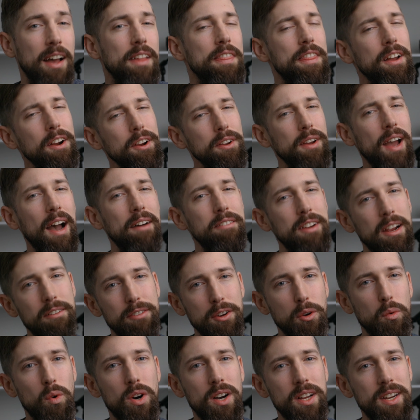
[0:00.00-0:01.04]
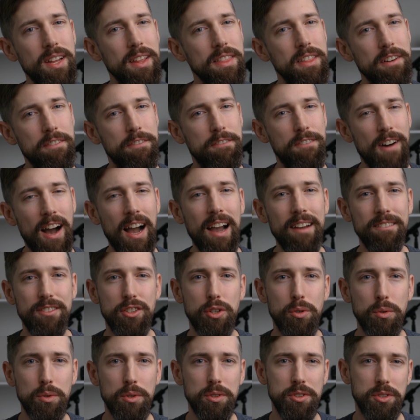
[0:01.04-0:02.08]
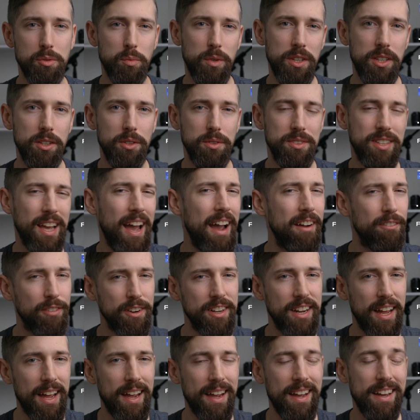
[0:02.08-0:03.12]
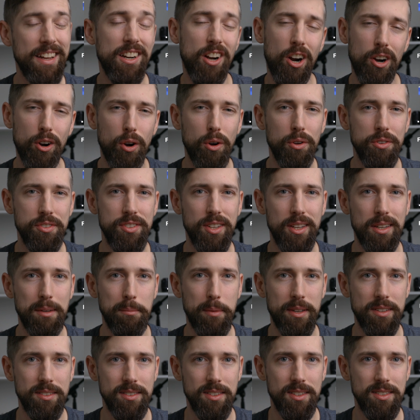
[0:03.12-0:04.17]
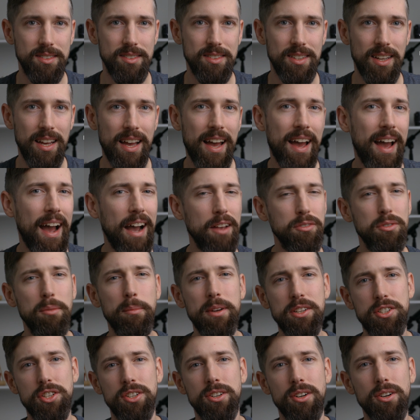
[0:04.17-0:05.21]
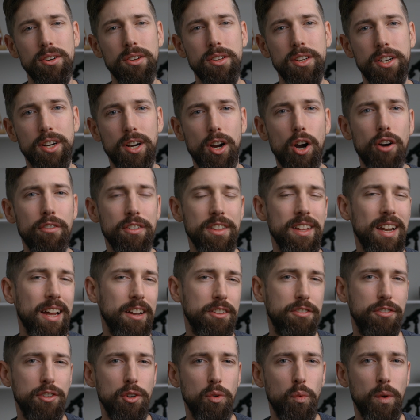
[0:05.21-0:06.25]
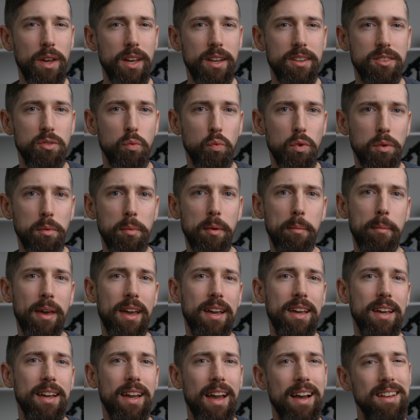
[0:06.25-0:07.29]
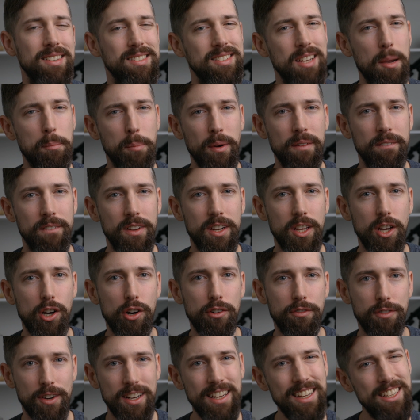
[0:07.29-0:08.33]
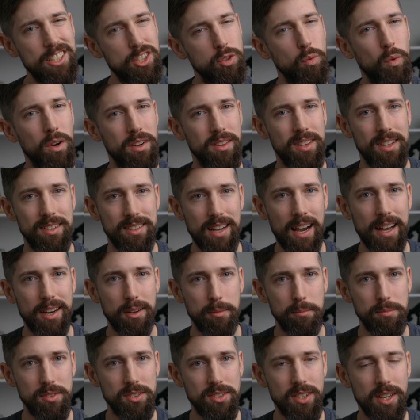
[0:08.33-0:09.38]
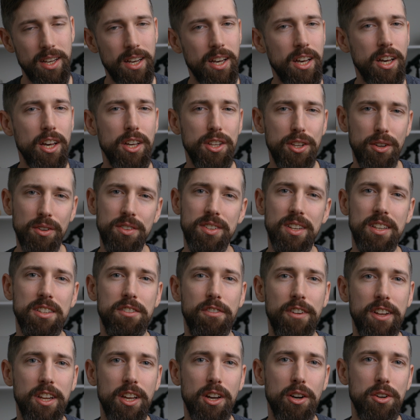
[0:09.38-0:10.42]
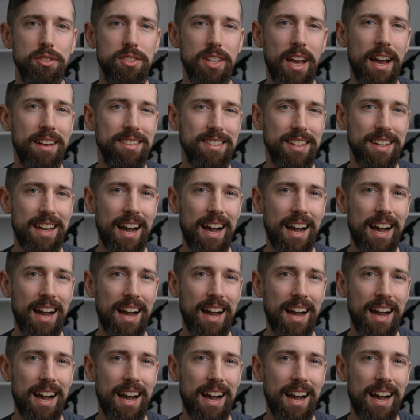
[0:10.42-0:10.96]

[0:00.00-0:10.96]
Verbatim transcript: There you have it, everyone, the five tools we use every day in our wholesaling business. As we mentioned earlier, over the next few weeks, we'll be making a separate video for each one of these items. Use these videos as a